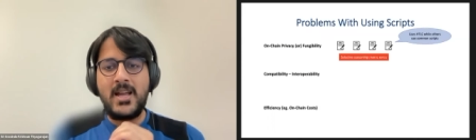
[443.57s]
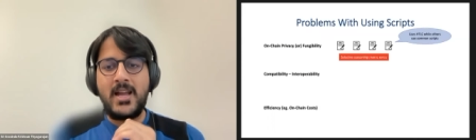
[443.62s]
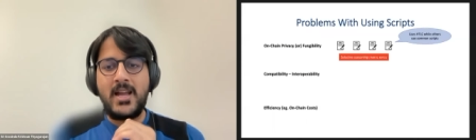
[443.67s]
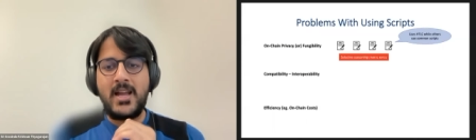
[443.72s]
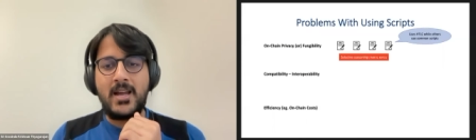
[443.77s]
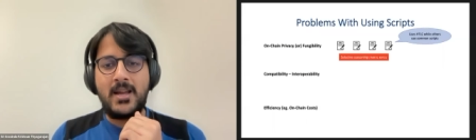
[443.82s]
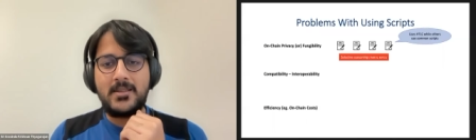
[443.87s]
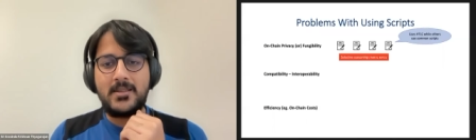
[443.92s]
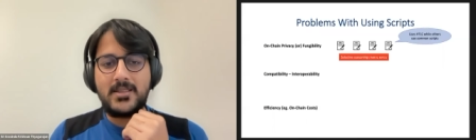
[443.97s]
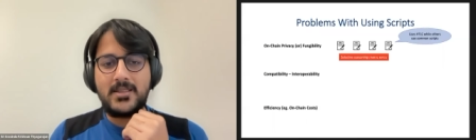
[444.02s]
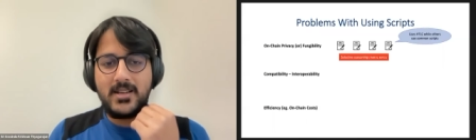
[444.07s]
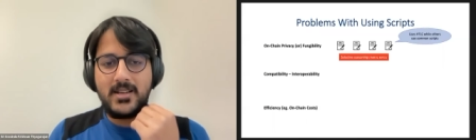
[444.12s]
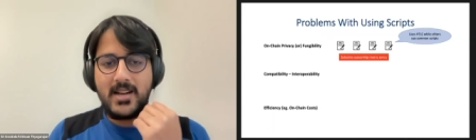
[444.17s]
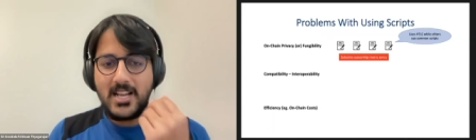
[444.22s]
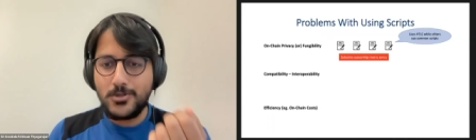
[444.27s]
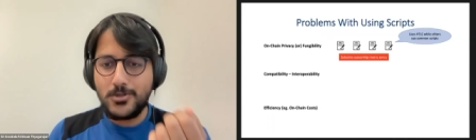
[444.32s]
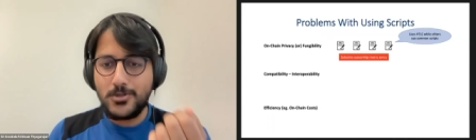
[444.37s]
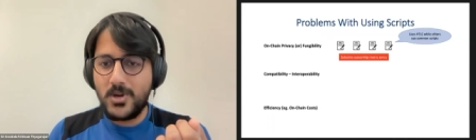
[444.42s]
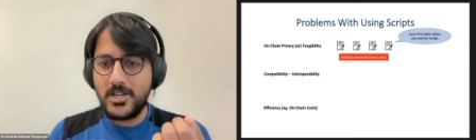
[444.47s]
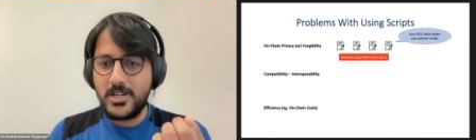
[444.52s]
Uh, the
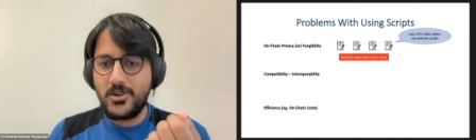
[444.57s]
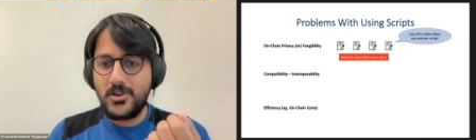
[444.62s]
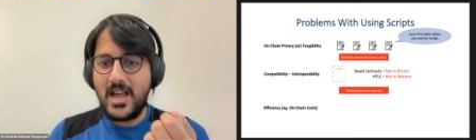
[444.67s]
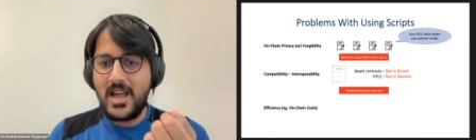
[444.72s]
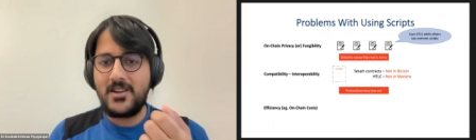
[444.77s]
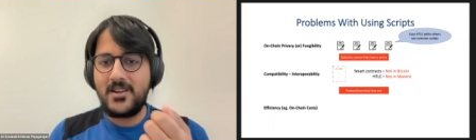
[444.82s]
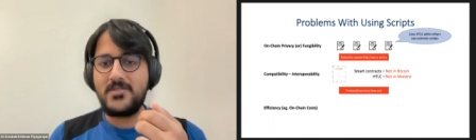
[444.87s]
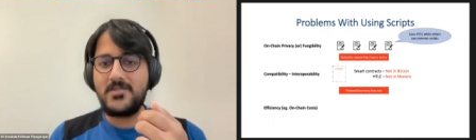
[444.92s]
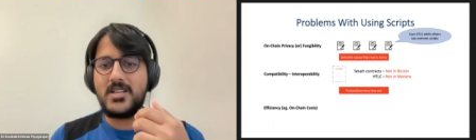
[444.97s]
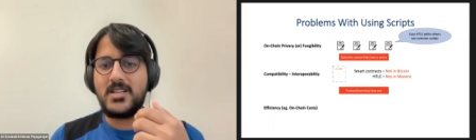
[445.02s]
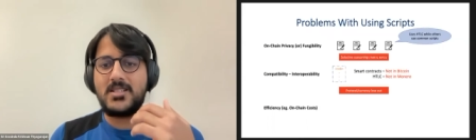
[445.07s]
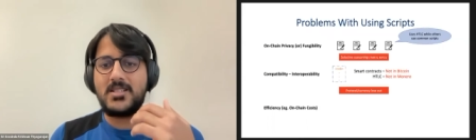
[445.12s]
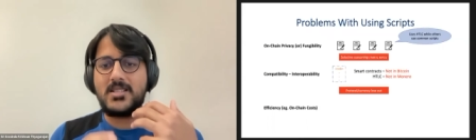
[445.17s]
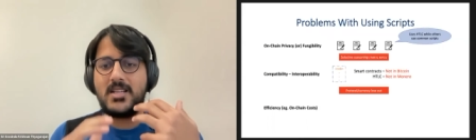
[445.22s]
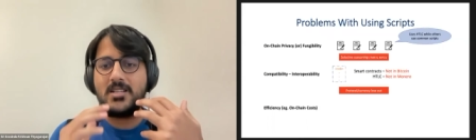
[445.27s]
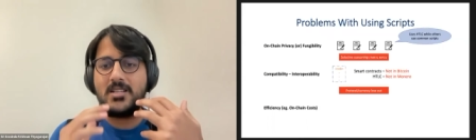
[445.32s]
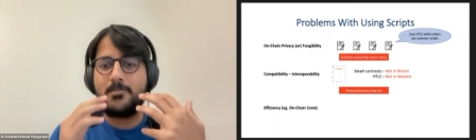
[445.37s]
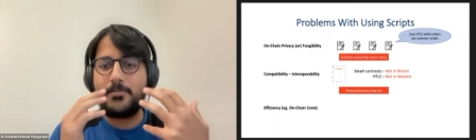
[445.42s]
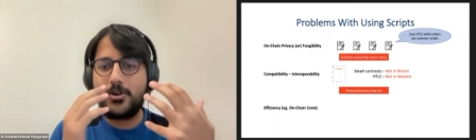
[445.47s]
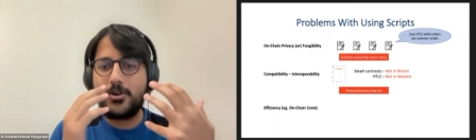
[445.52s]
next one you have is
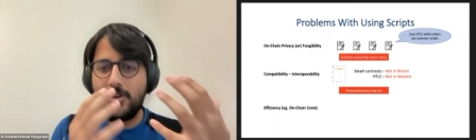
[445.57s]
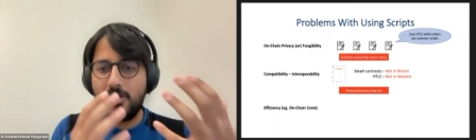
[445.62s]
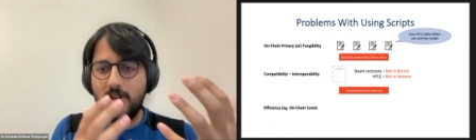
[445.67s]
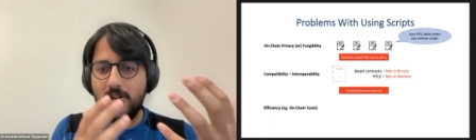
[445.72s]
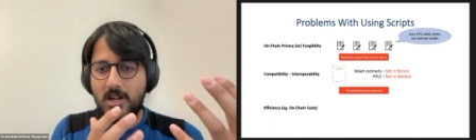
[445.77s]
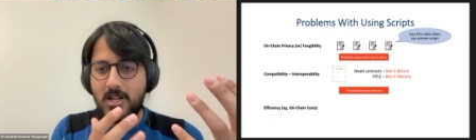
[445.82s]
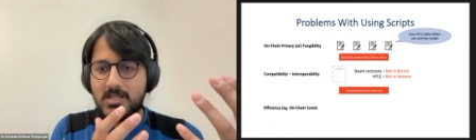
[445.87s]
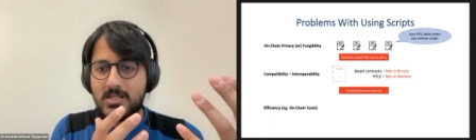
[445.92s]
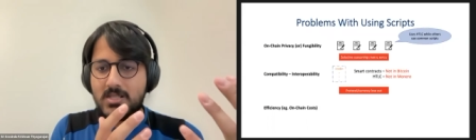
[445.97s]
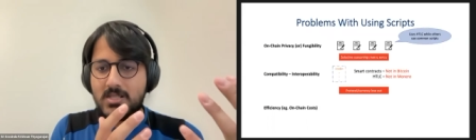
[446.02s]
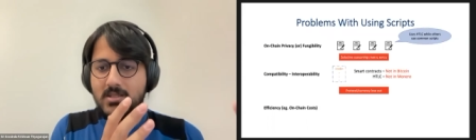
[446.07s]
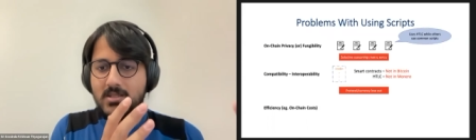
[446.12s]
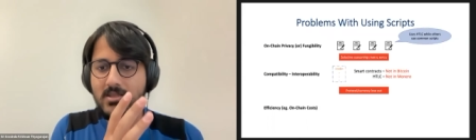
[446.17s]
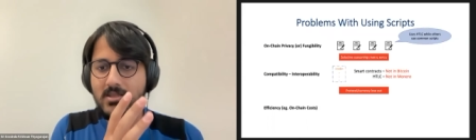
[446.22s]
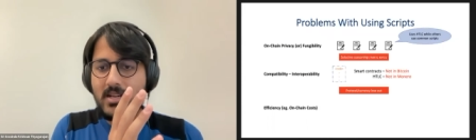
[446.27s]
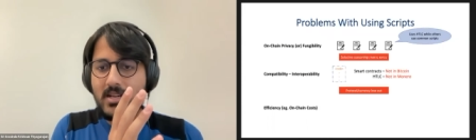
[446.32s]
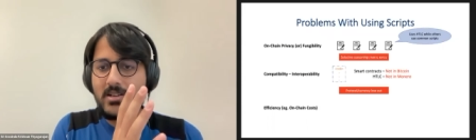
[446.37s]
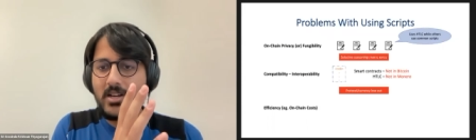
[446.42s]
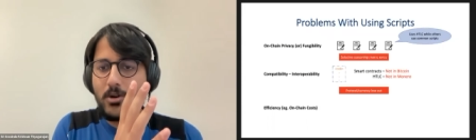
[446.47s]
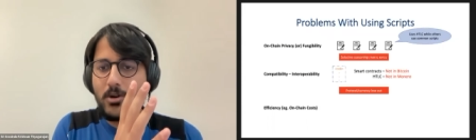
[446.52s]
that the protocols
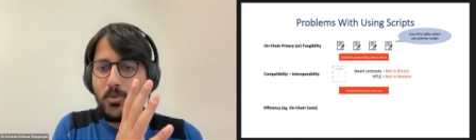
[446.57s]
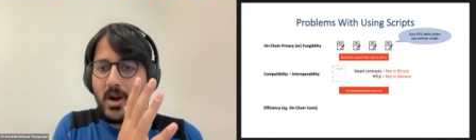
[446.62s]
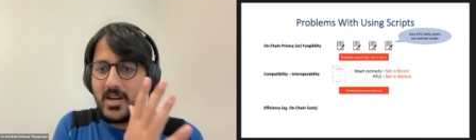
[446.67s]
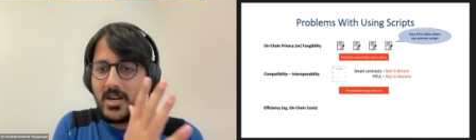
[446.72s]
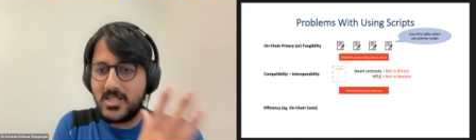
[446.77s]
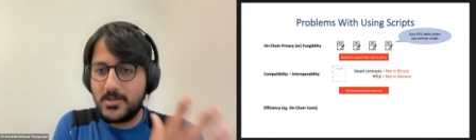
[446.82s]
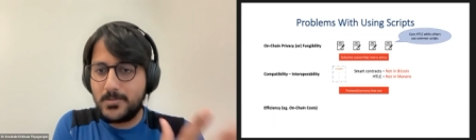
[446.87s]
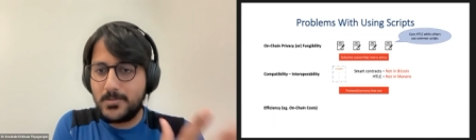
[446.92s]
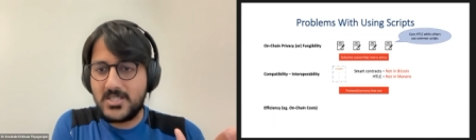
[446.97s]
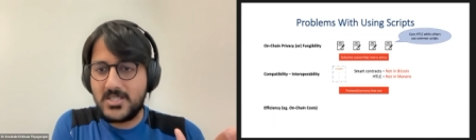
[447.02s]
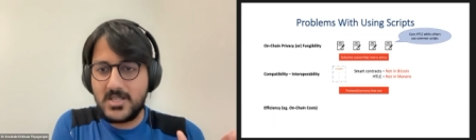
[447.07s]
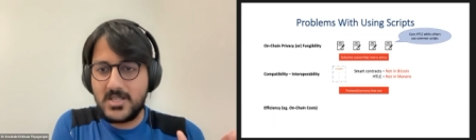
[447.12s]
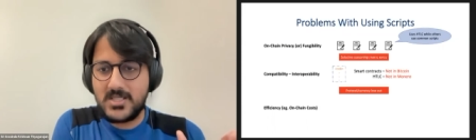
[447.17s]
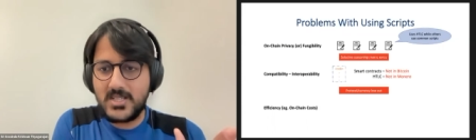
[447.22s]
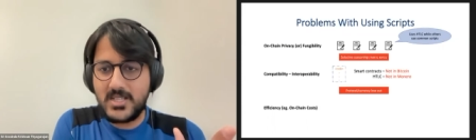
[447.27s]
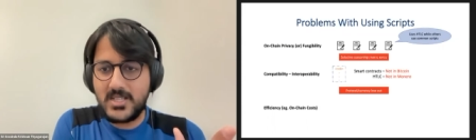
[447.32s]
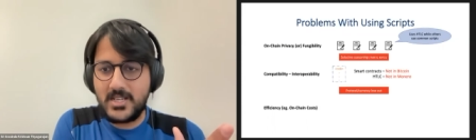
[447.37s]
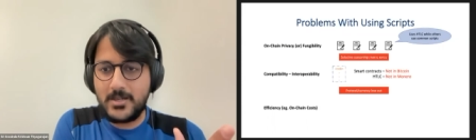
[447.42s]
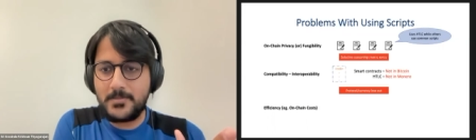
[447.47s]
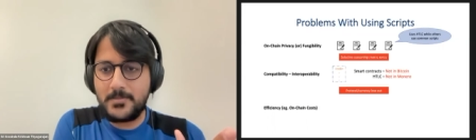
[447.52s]
that require special
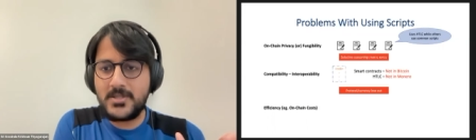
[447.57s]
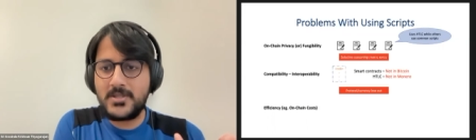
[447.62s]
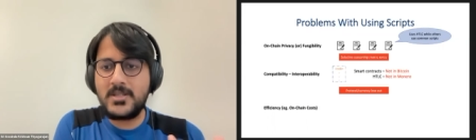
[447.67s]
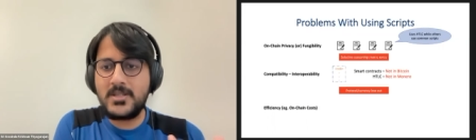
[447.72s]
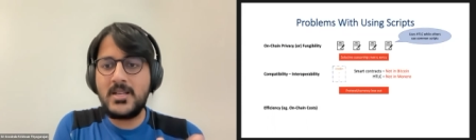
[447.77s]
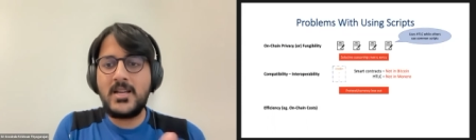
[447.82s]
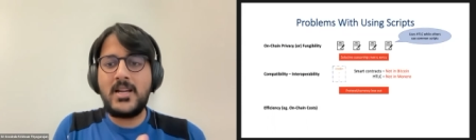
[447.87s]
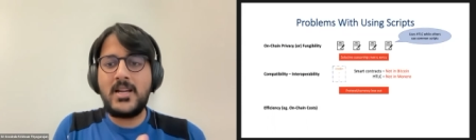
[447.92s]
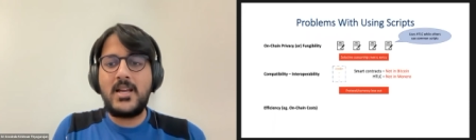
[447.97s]
scripts